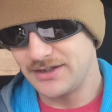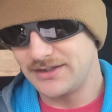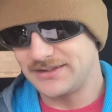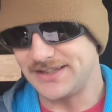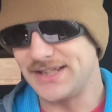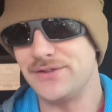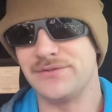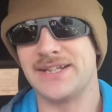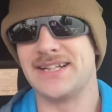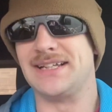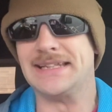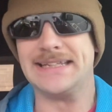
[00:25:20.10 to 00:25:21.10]
to even
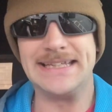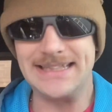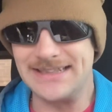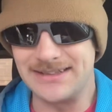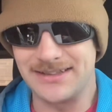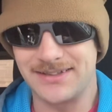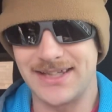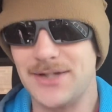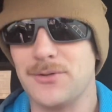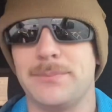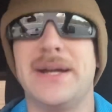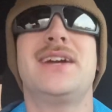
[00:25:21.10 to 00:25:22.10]
get a lead. They
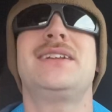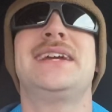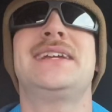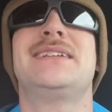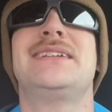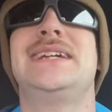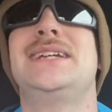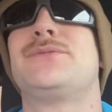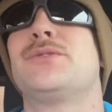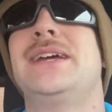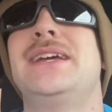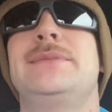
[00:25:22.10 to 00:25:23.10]
were barely in the lead
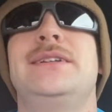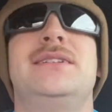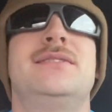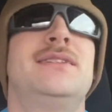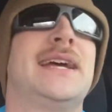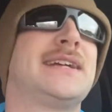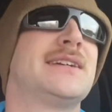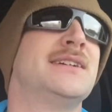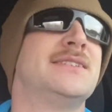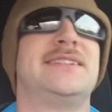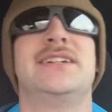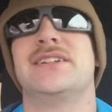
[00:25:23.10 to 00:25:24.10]
for maybe like a
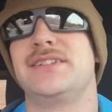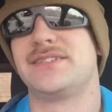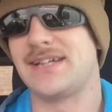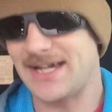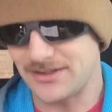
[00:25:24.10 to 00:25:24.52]
series. I